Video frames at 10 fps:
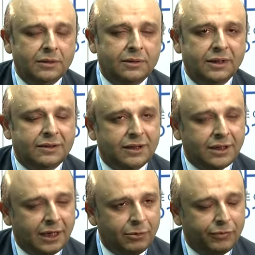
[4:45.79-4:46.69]
since the
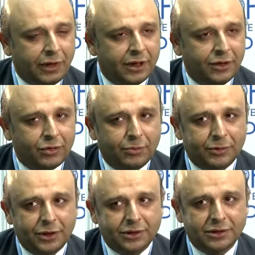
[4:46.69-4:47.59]
time of our
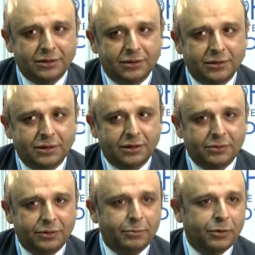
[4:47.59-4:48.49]
incorporation,
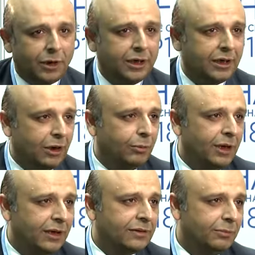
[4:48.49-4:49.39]
we are providing now
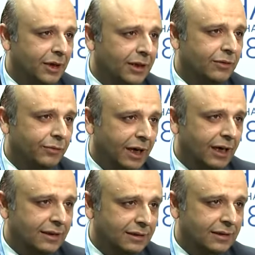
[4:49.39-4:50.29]
millions and millions of
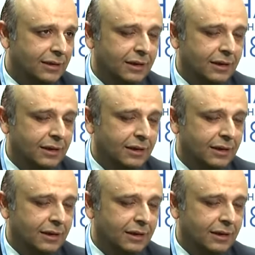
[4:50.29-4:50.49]
gallons